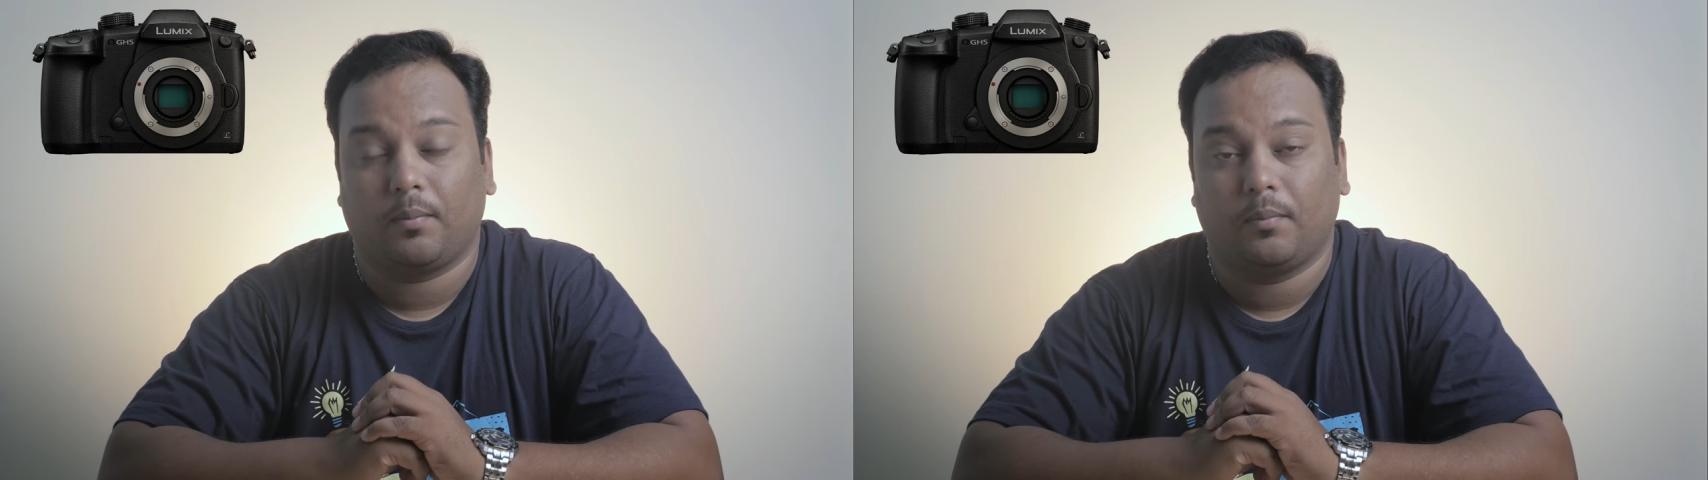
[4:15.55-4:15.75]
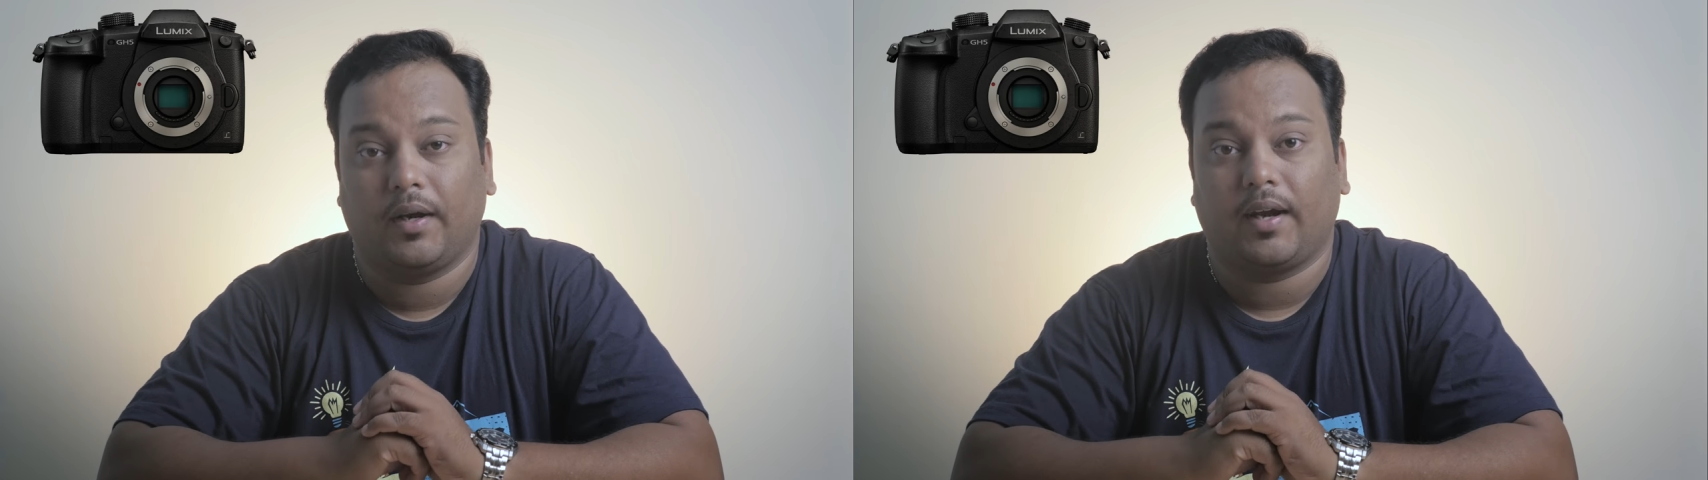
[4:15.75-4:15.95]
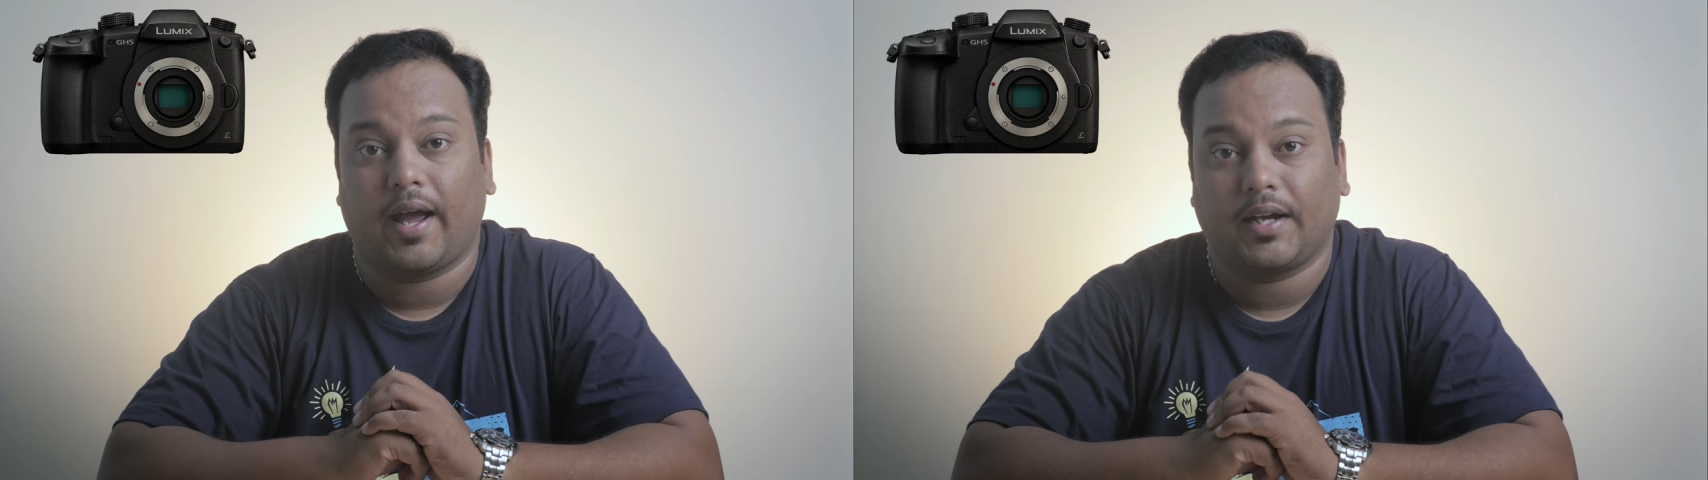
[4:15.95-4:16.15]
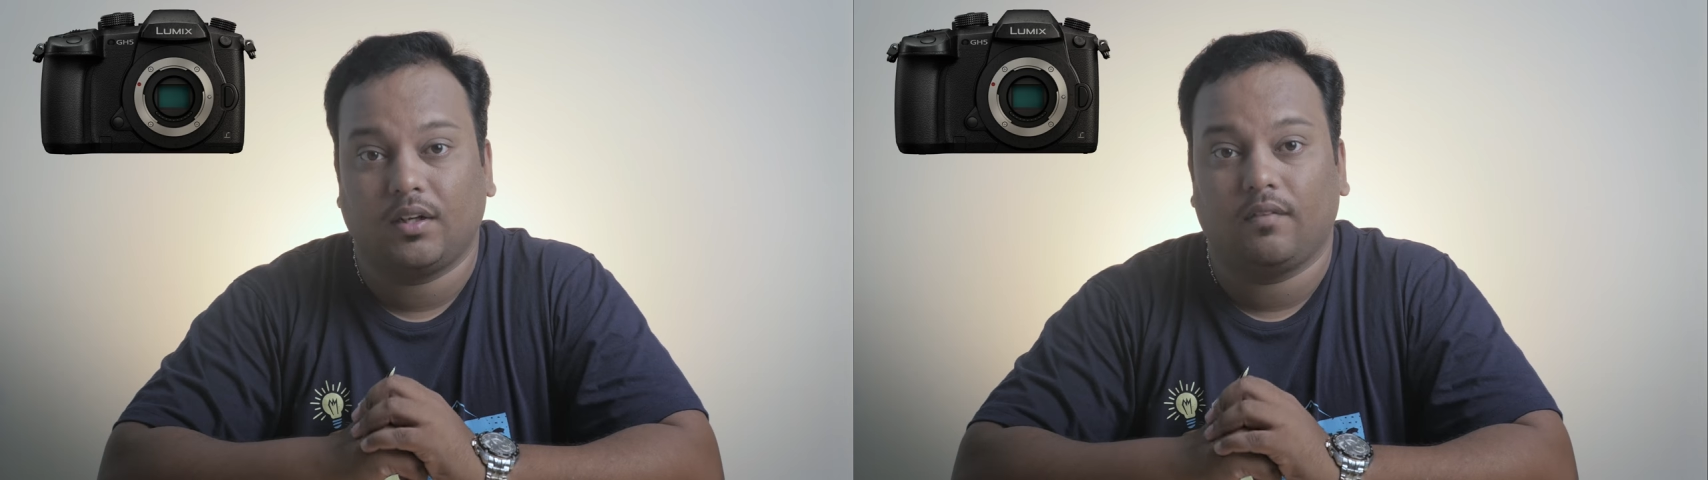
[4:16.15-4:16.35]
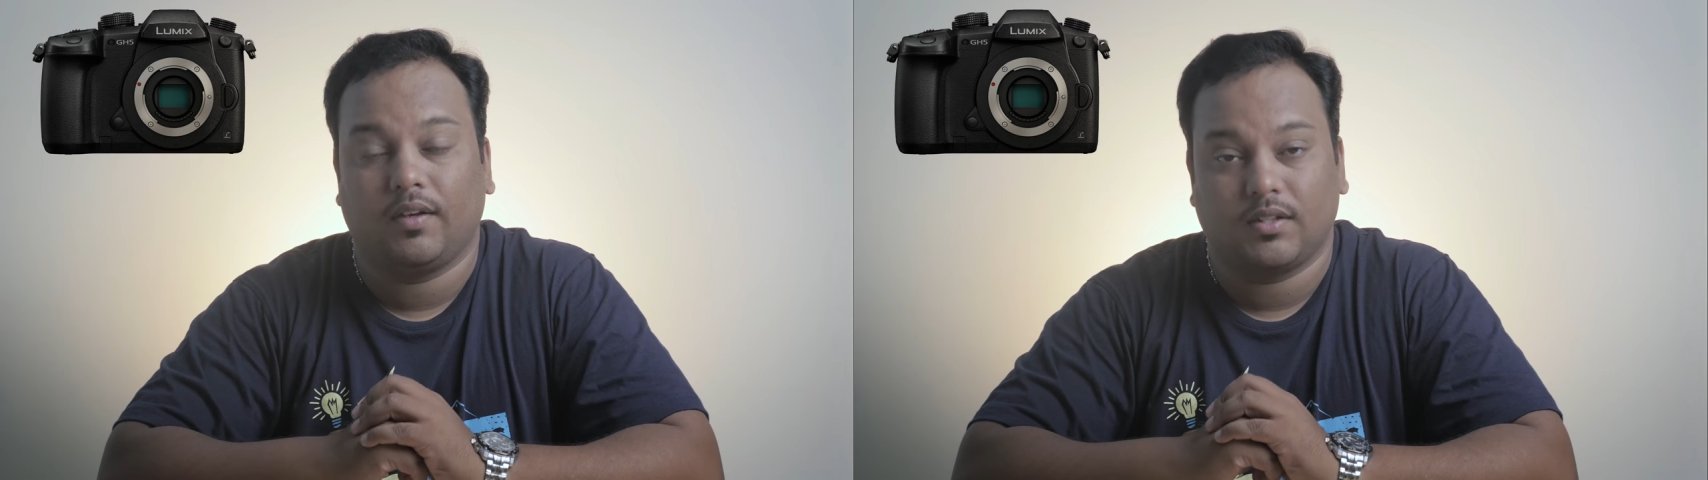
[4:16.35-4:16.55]
update
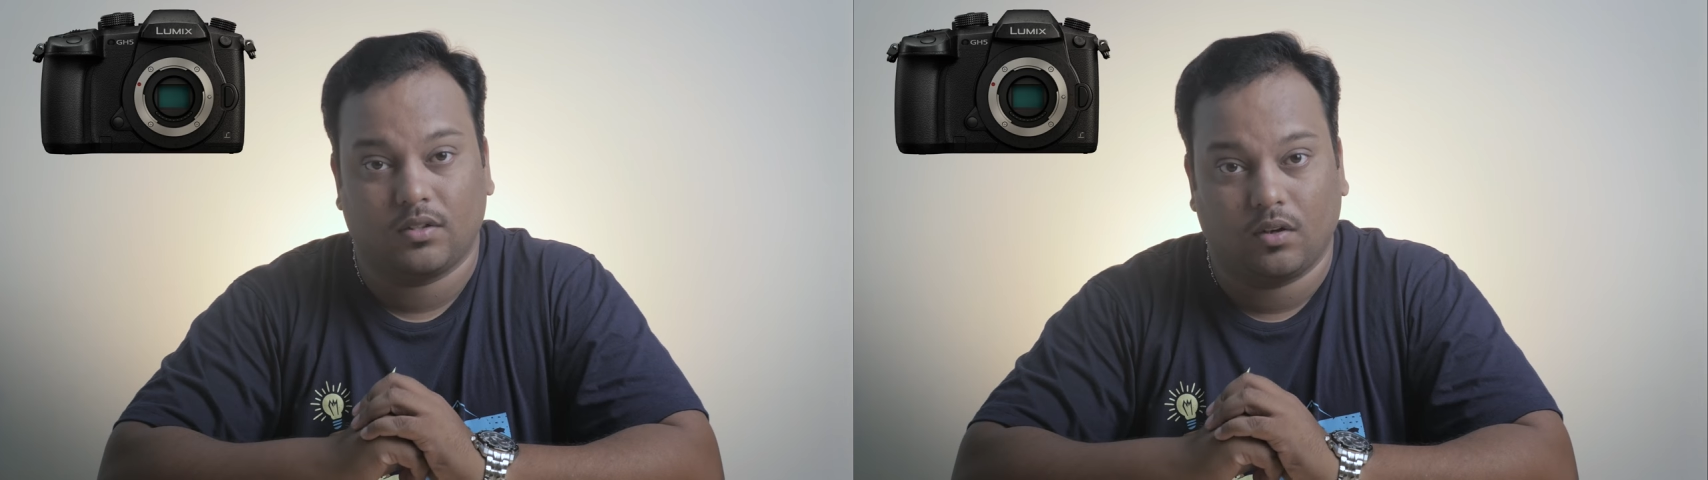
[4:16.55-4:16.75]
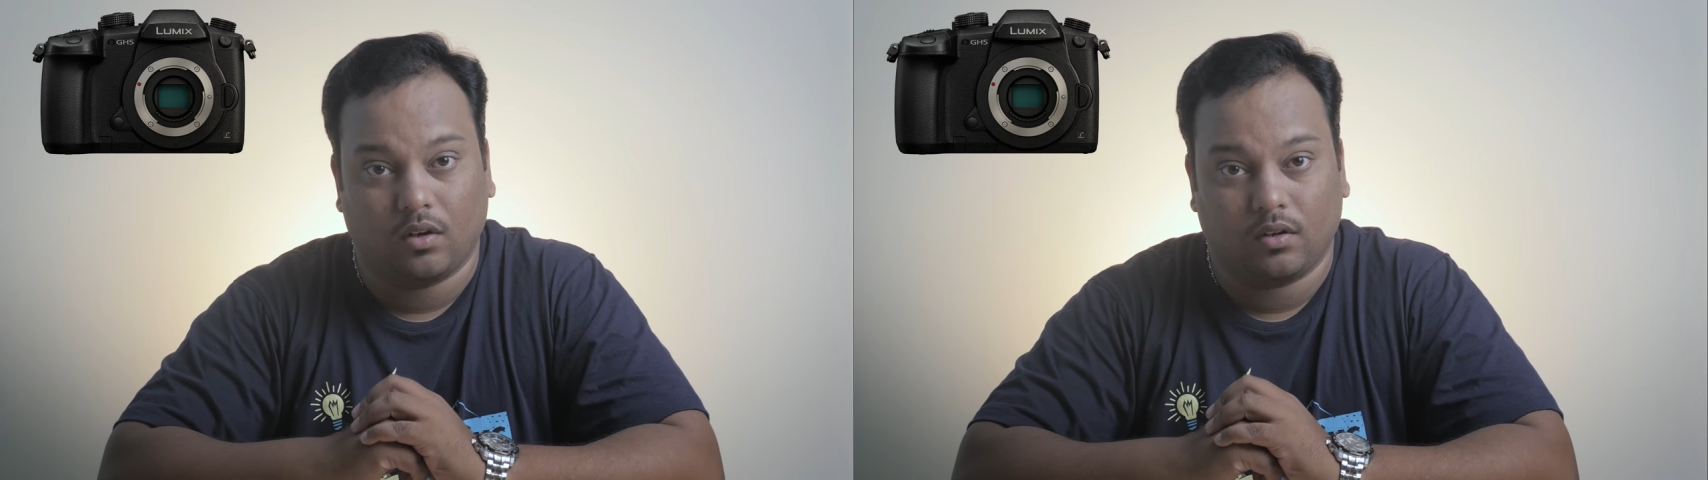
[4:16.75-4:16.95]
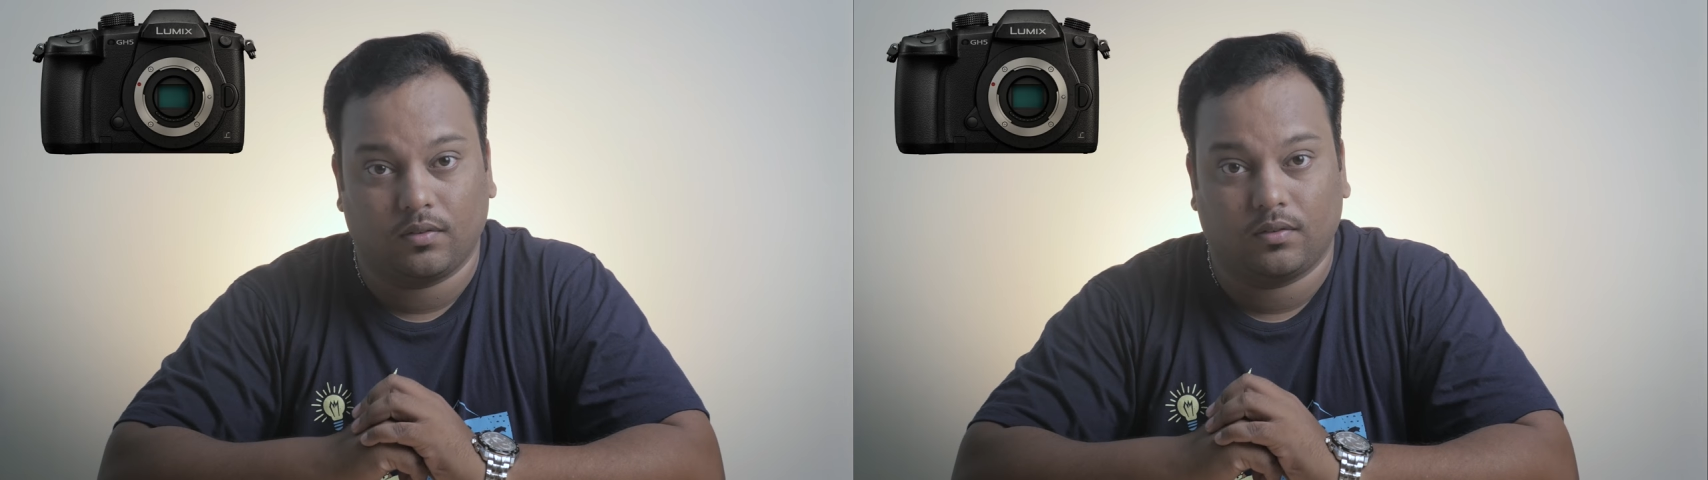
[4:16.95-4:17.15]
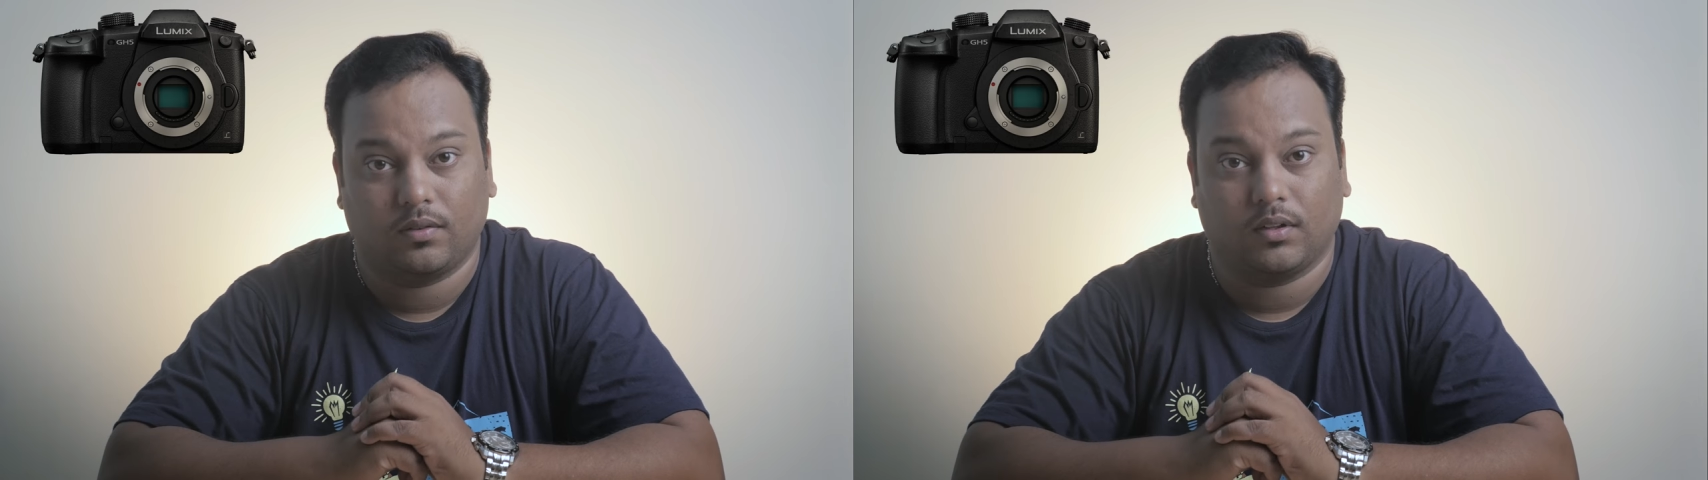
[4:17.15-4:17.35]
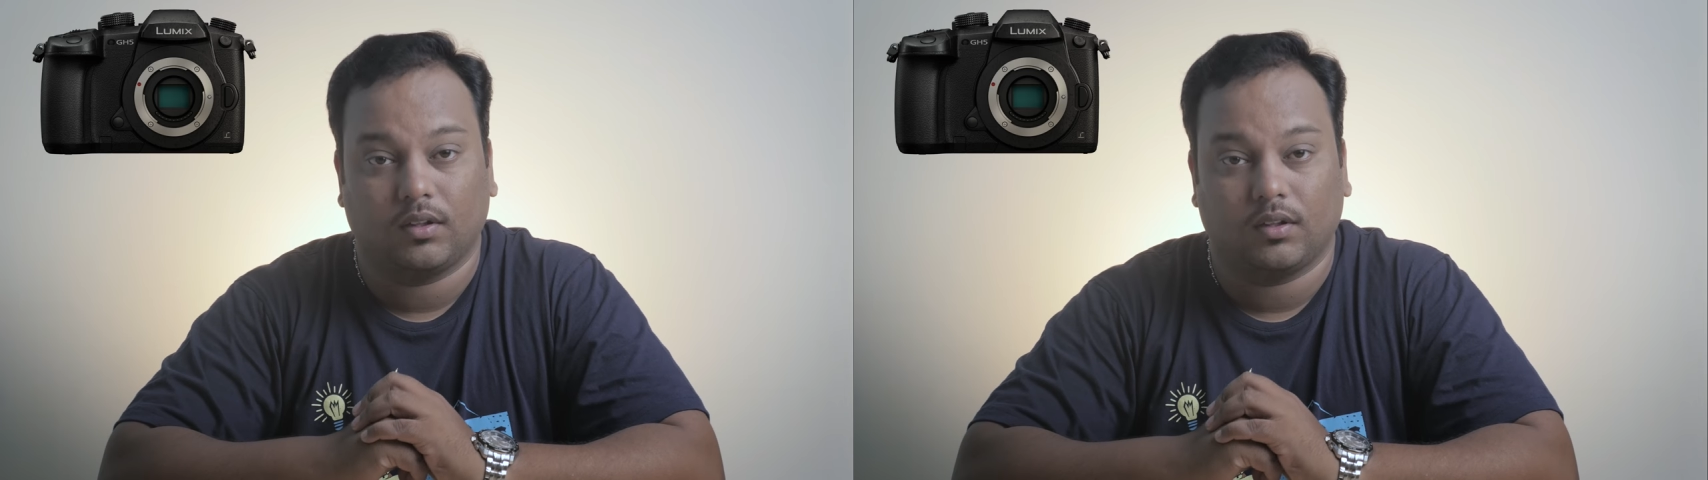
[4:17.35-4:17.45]
actually fixes a lot of uh,